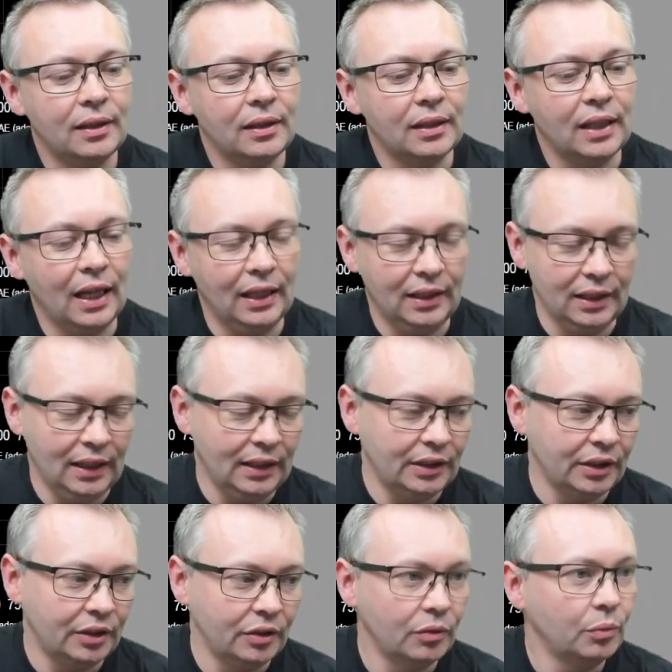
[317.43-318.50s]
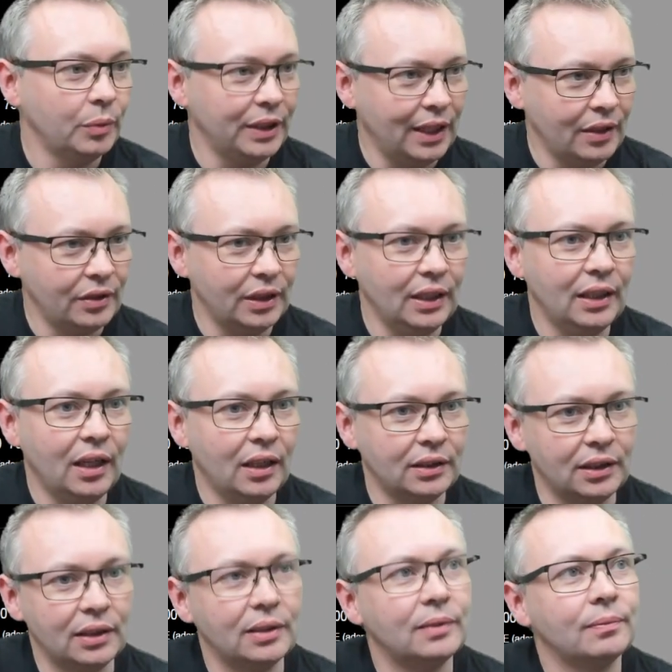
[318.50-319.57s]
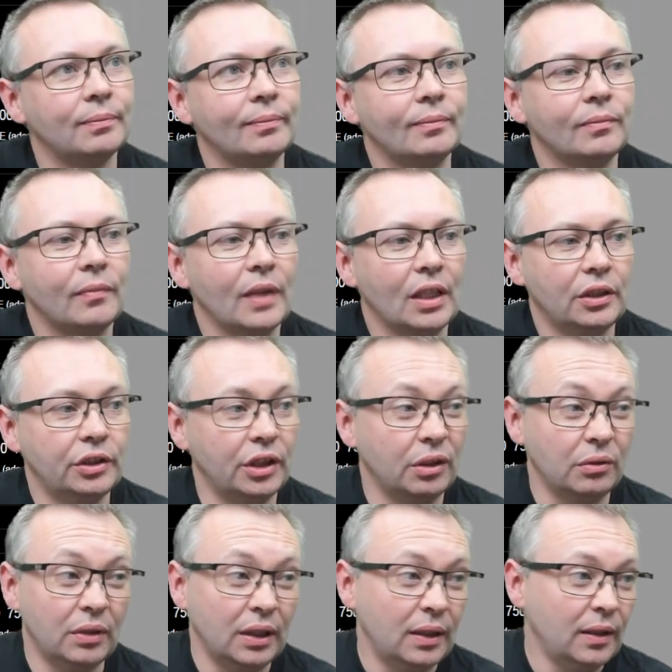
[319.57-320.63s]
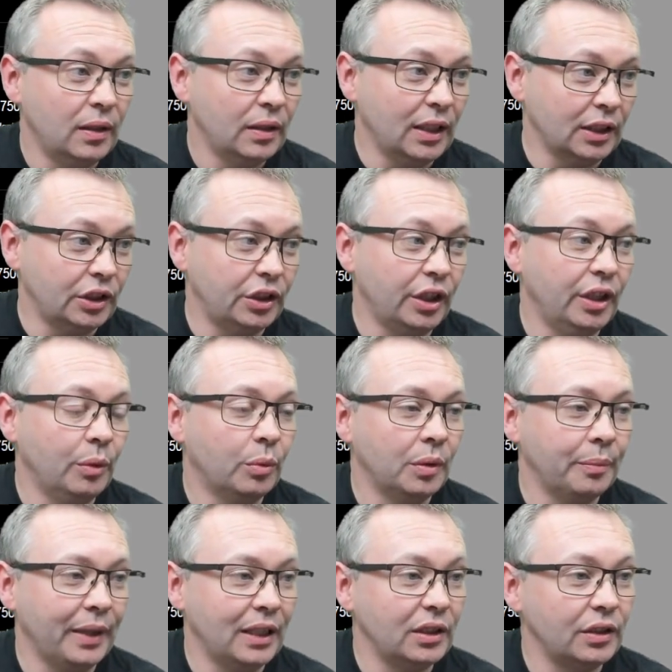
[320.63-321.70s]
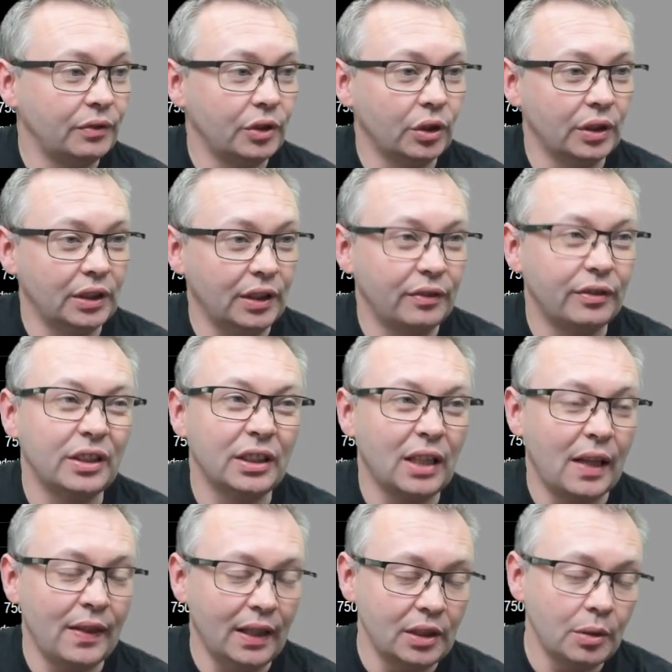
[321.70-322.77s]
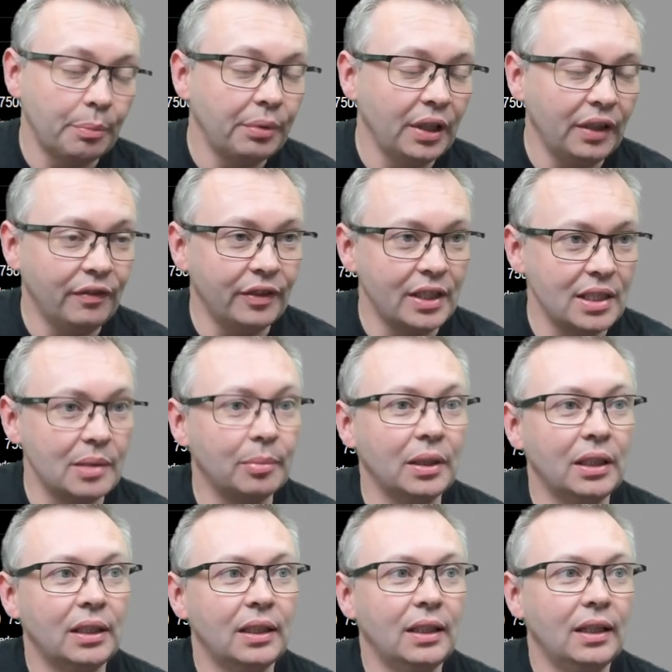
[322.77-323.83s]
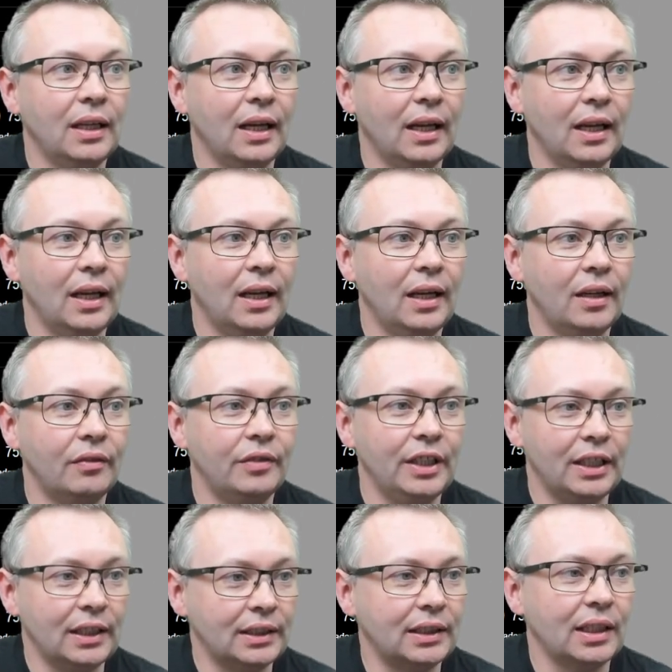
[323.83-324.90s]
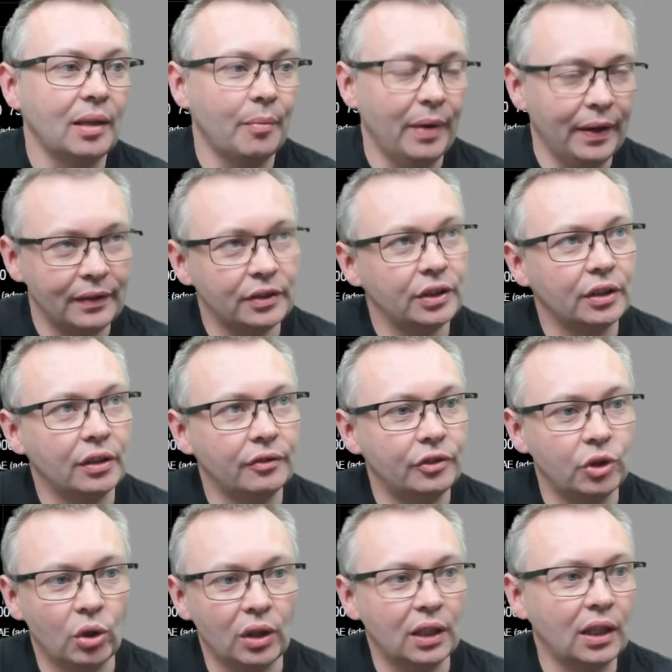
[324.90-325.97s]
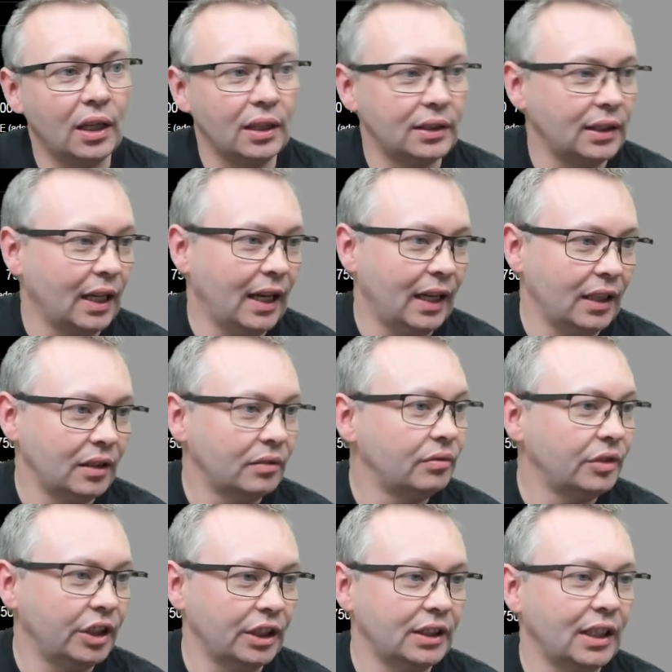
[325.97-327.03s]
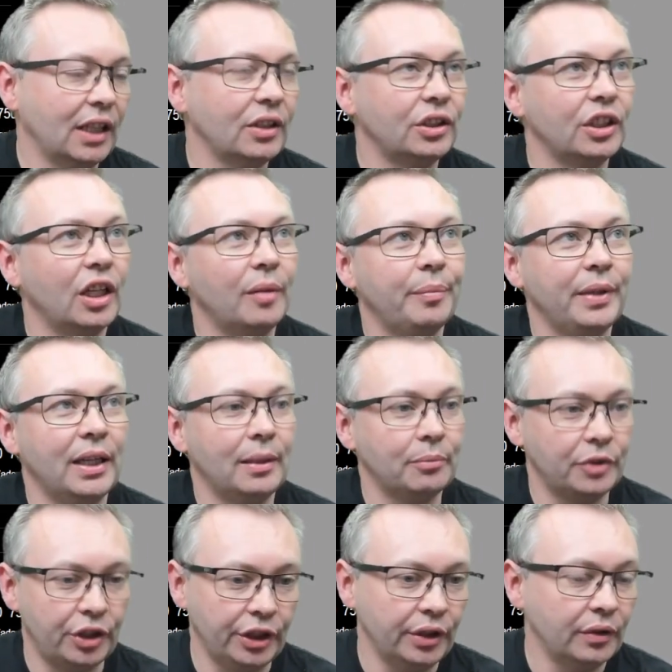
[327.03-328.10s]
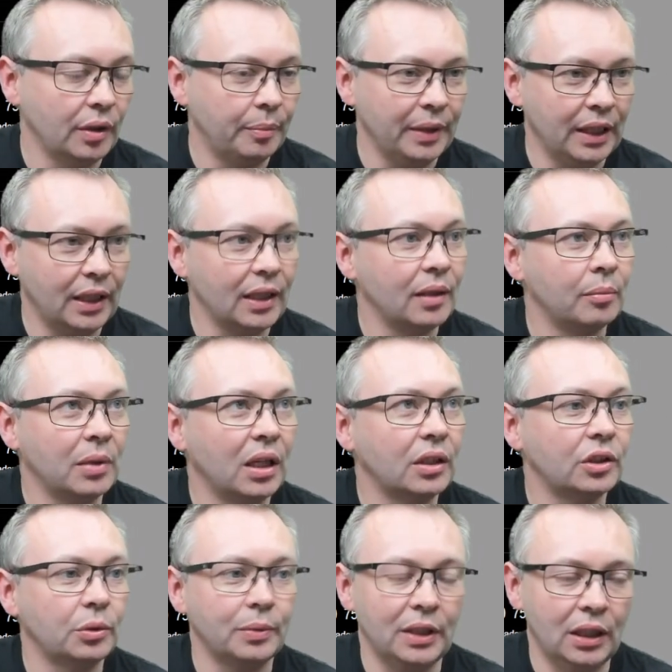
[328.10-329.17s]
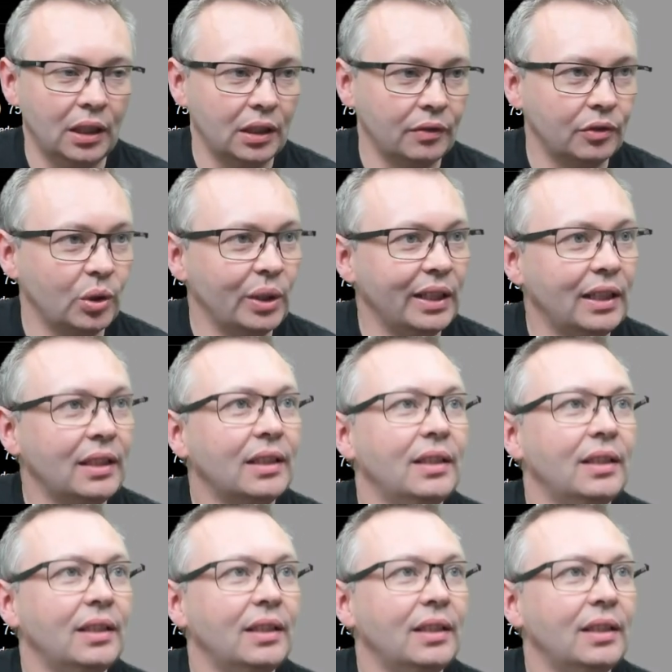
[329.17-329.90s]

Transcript: calculated without any losses. So that's 31 pounds of torque different, and that's a pretty feasible, realistic amount of torque loss at 6,000 RPM through a big gearbox with a lot of oil,